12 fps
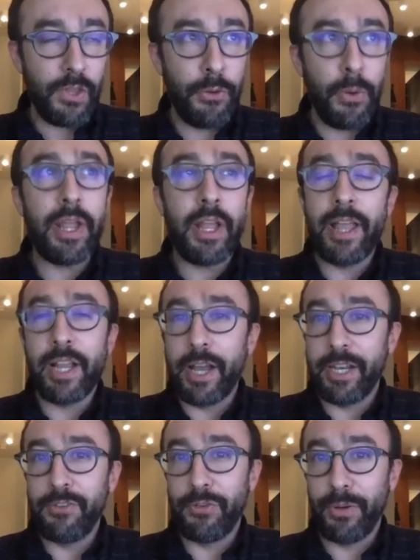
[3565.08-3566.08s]
so I, I,
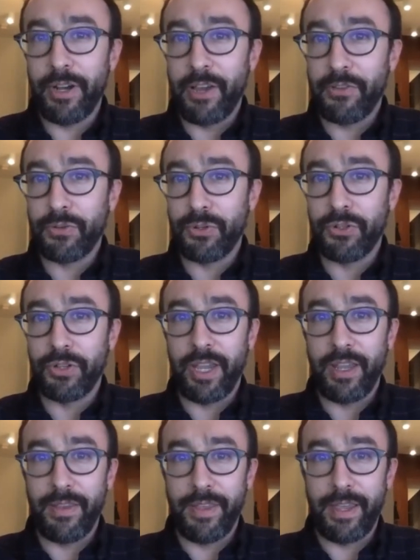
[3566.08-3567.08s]
got into it in high school,
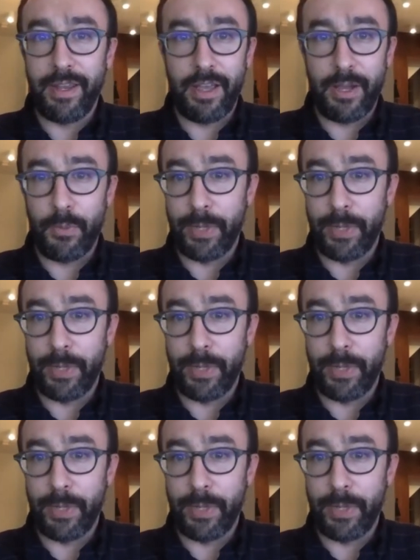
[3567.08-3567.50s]
and then uh,